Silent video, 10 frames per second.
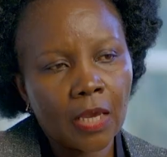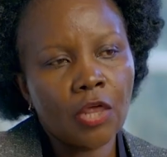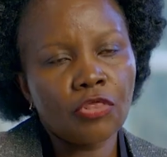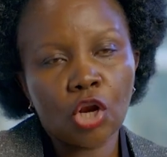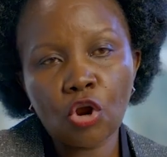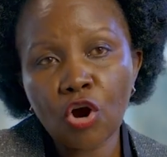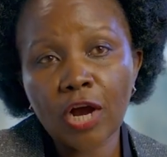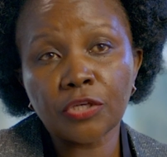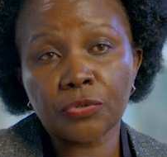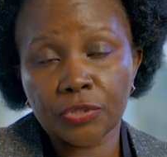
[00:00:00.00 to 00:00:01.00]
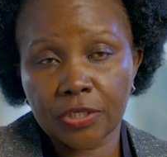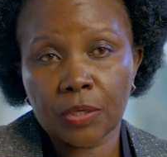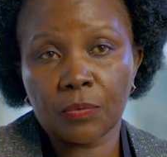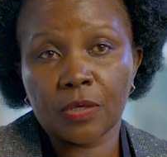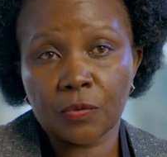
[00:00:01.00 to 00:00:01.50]
And the longer you stay
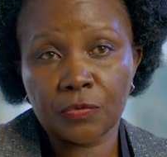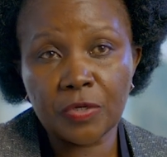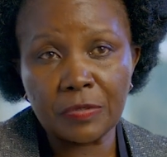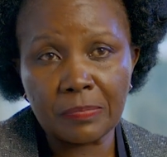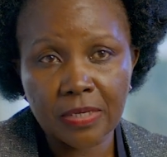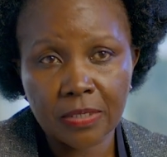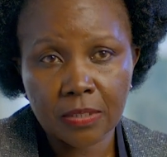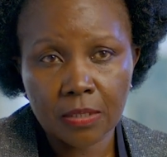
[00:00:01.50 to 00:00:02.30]
without treatment,